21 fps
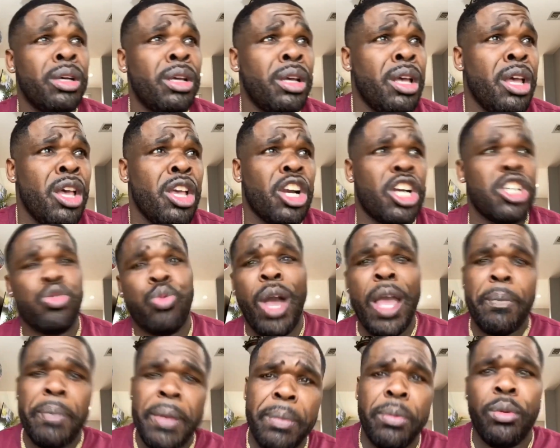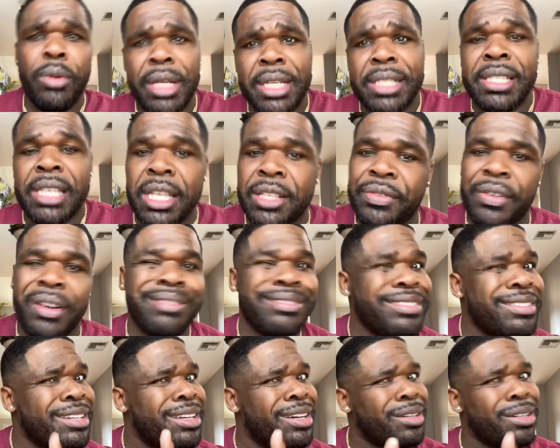Because white people want to see us fail.
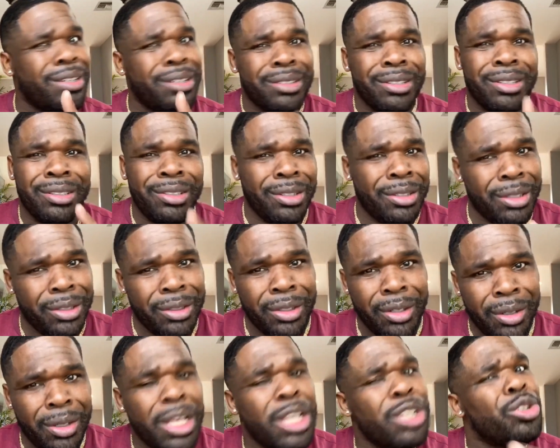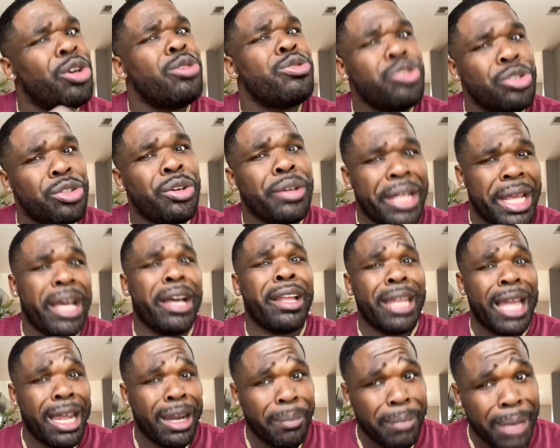No. Don't you know there are a
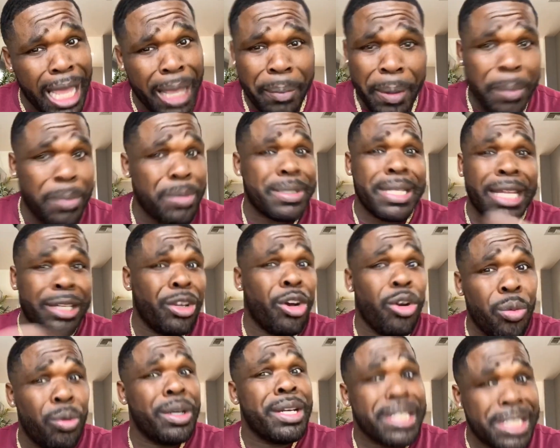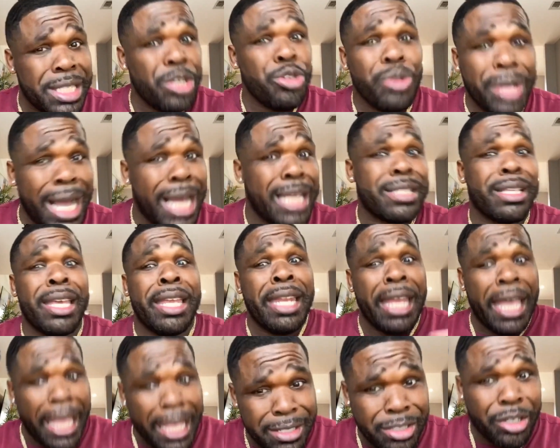lot of black people that don't want to see you guys
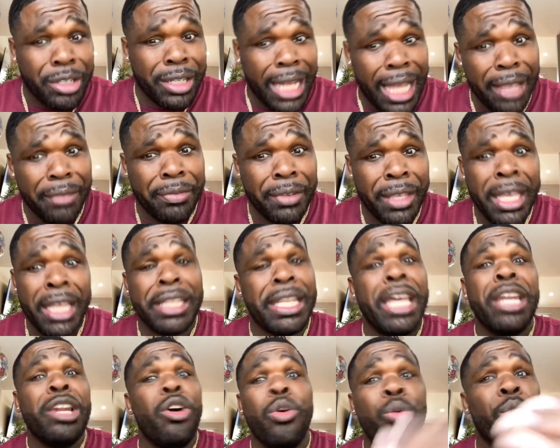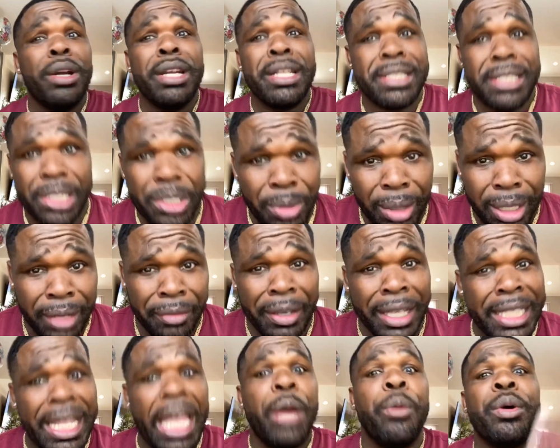enhance your life? They don't want to see you
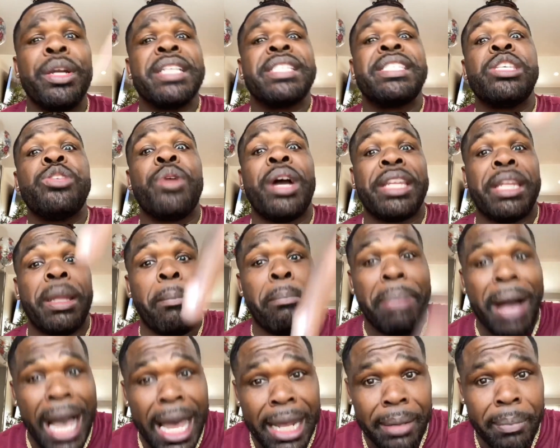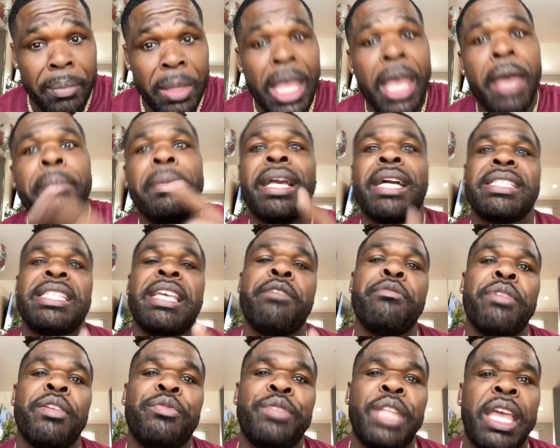elevate. They want to see you at the bottom, because they
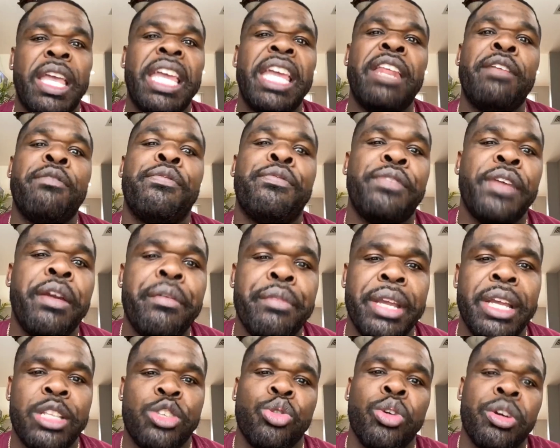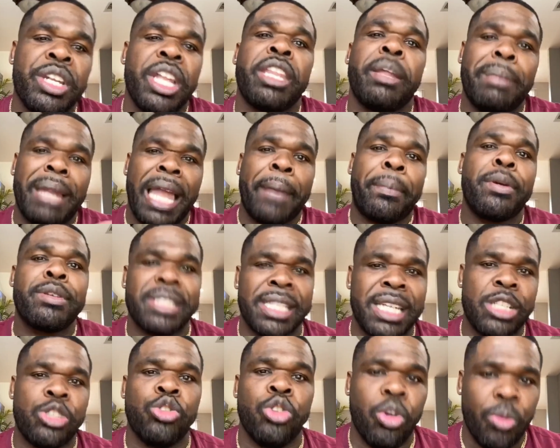get inferior to another black person
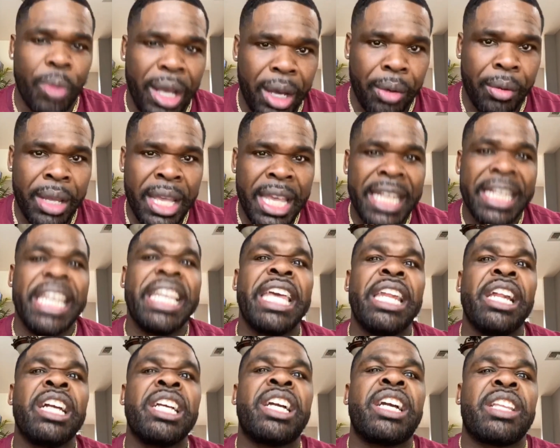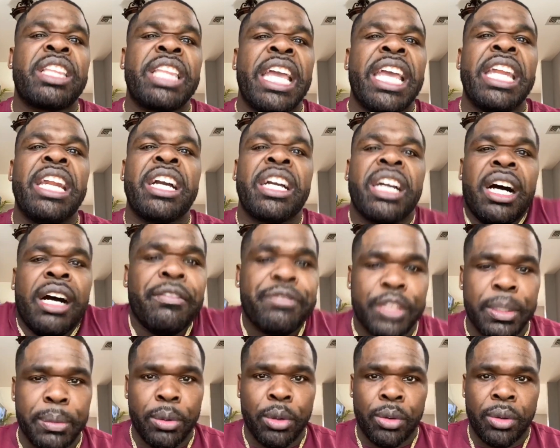that's doing well. They get
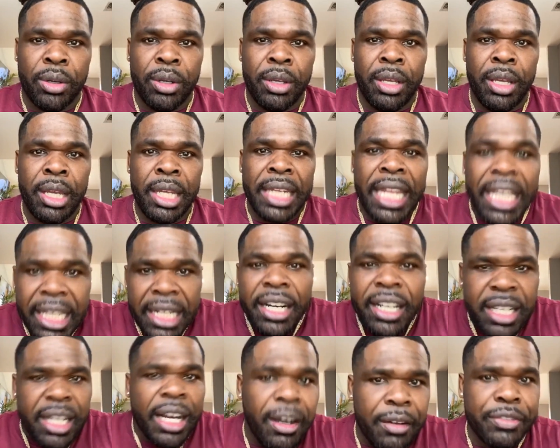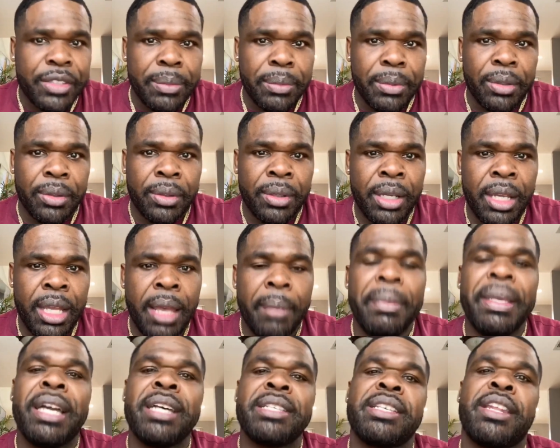uncomfortable. They get uncomfortable
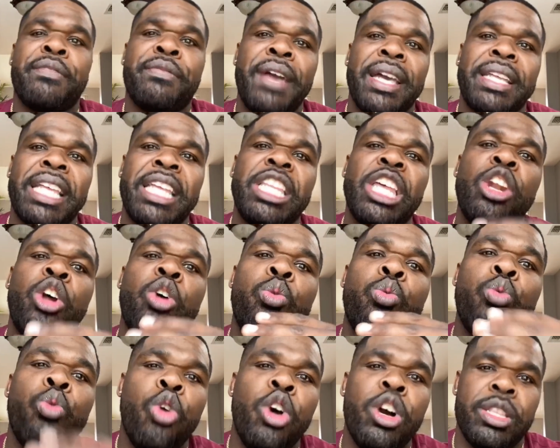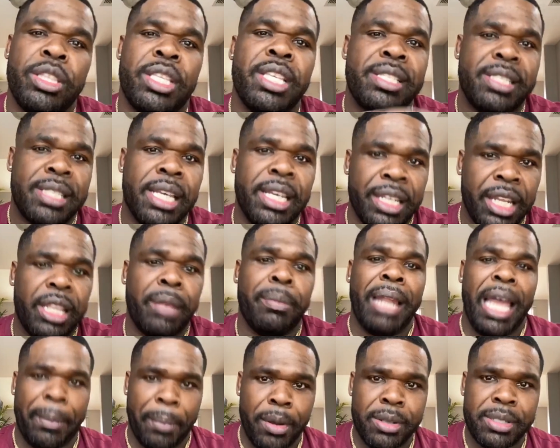because of the fact that they don't want to see another
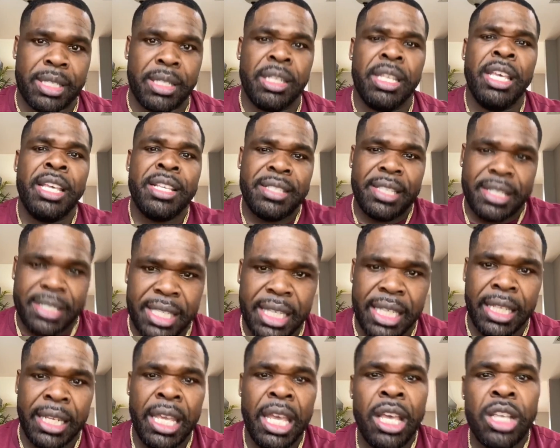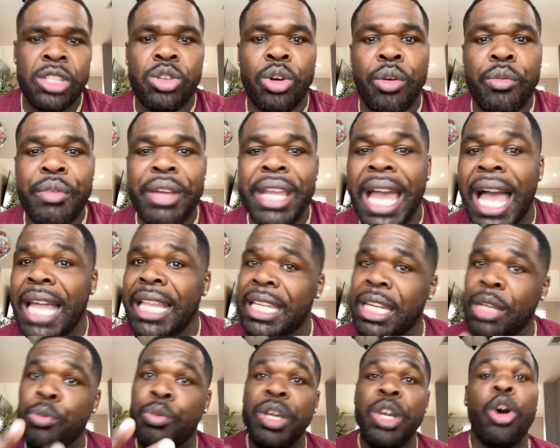black person succeed. So in
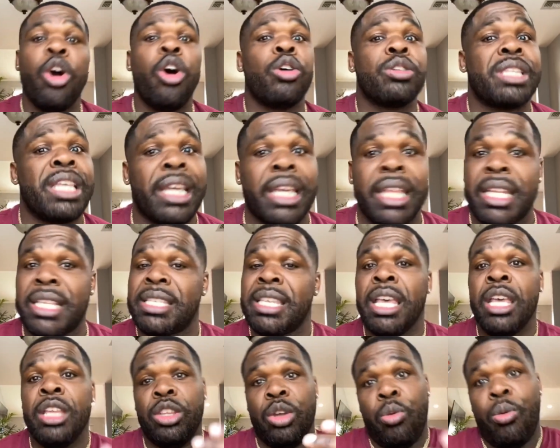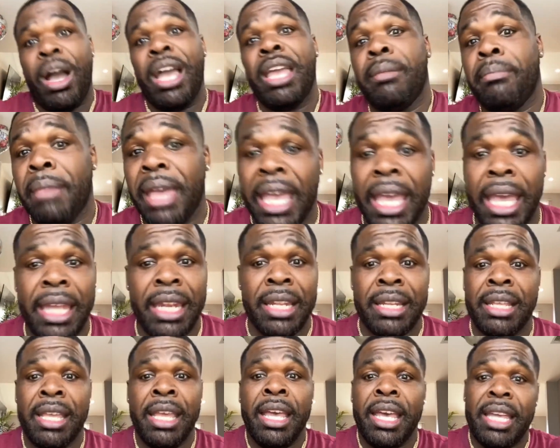reality, we all thinking it's the white man
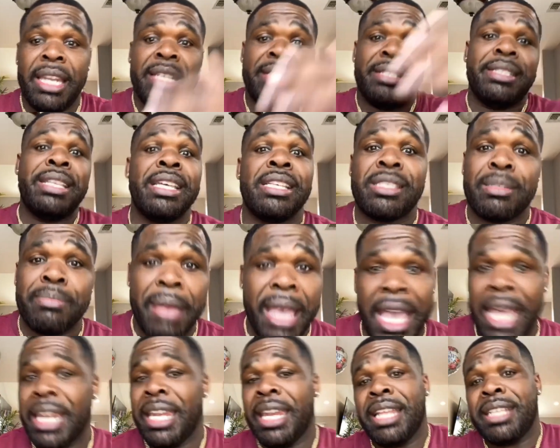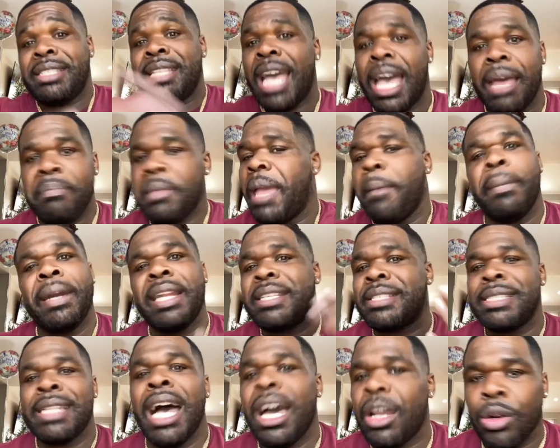and it's this man and it's that man, but
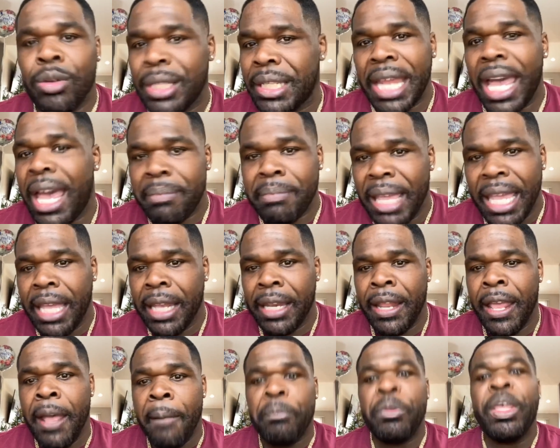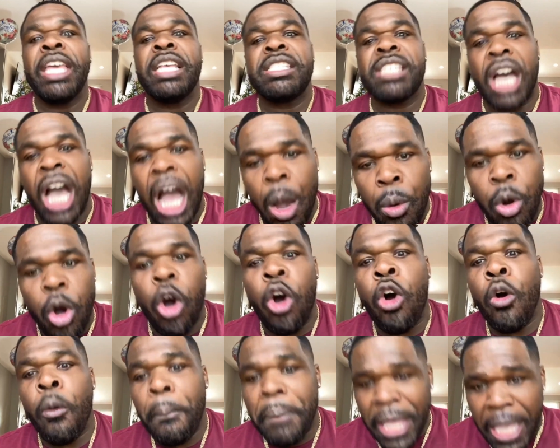it's not only that man, it's our
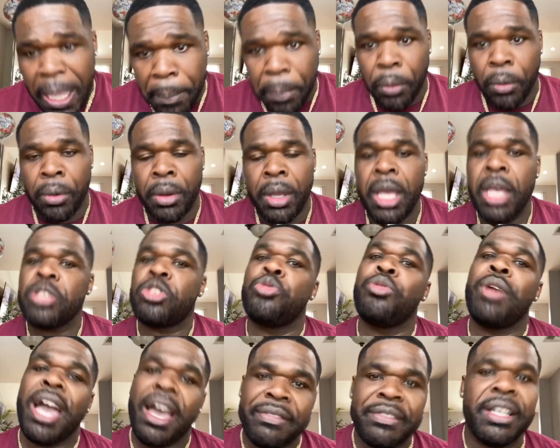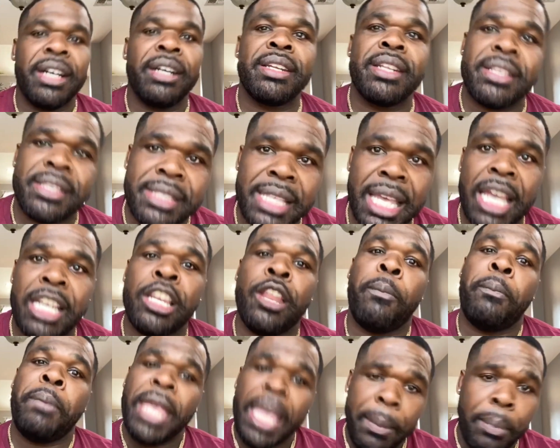own people. So you have to understand, the
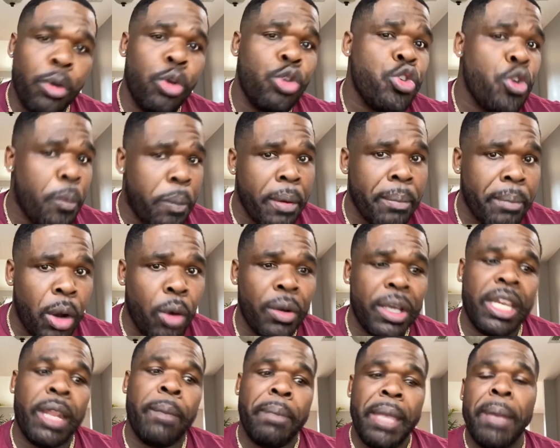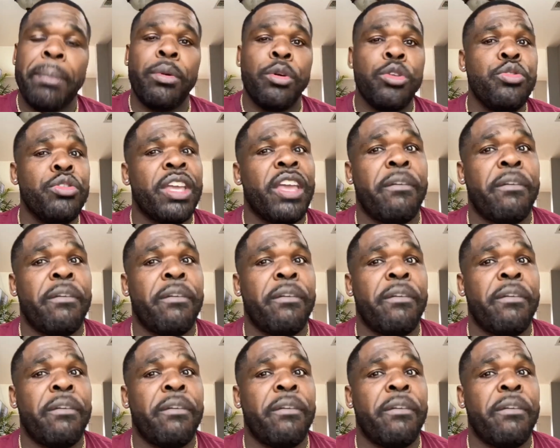people you promote and the people you give